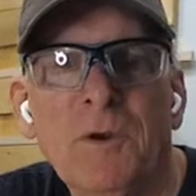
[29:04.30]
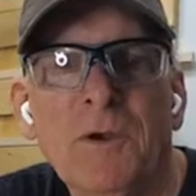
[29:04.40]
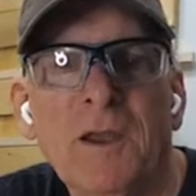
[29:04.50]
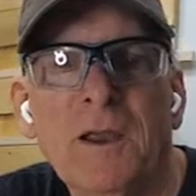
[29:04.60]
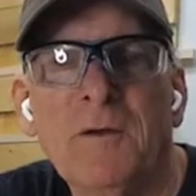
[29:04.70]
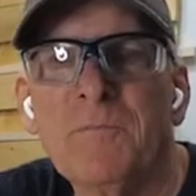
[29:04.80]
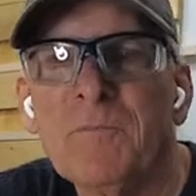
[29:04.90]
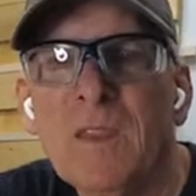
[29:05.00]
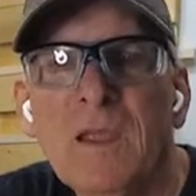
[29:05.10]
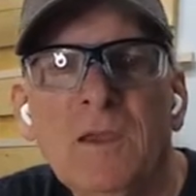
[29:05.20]
to burn now.
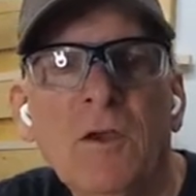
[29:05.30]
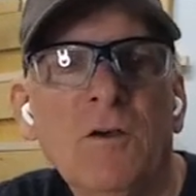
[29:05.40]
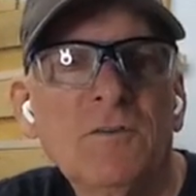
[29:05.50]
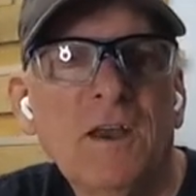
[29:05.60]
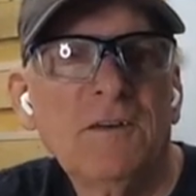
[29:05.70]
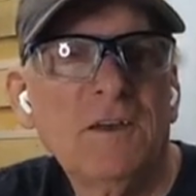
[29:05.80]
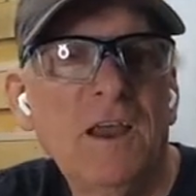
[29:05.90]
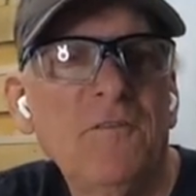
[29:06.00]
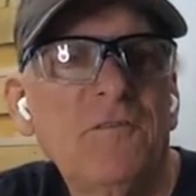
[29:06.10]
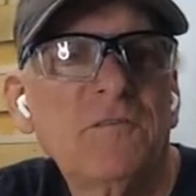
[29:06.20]
Y'all stay
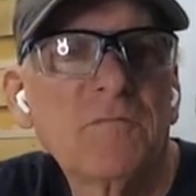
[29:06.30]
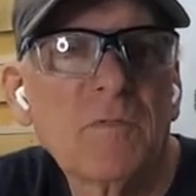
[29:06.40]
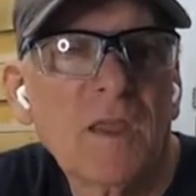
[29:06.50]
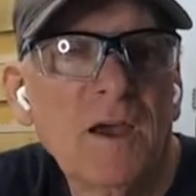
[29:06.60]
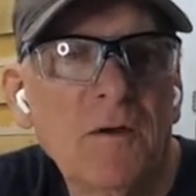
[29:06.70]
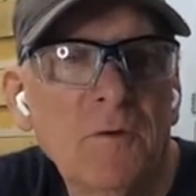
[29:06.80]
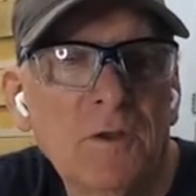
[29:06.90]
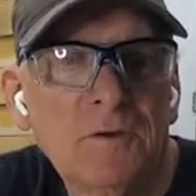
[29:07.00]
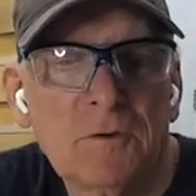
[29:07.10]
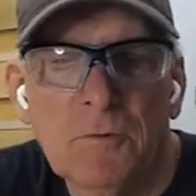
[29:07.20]
safe with
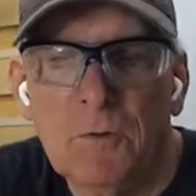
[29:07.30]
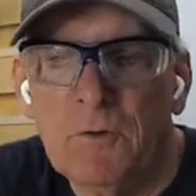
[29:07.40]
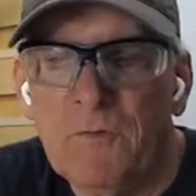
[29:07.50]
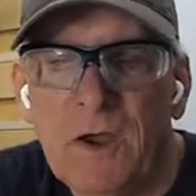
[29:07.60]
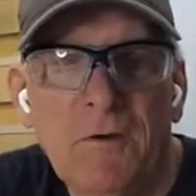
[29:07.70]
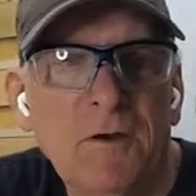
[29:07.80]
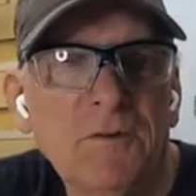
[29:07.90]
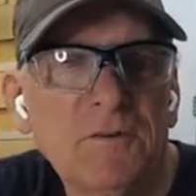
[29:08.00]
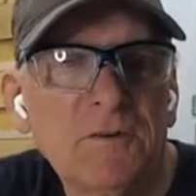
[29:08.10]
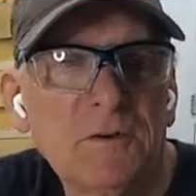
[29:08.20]
this
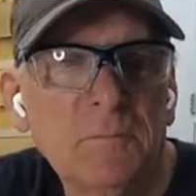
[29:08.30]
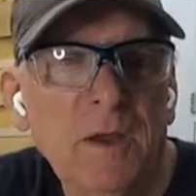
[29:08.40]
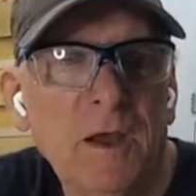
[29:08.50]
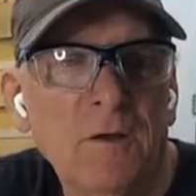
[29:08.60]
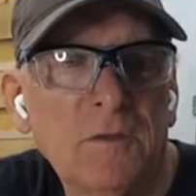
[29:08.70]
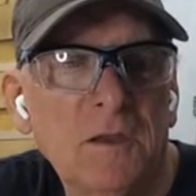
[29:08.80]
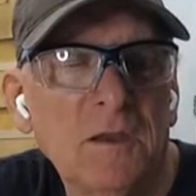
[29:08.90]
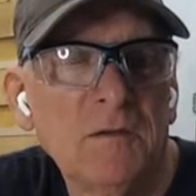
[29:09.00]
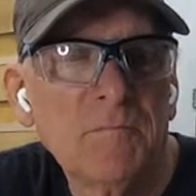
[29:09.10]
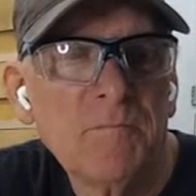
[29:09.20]
coronavirus. Be
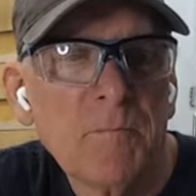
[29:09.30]
healthy.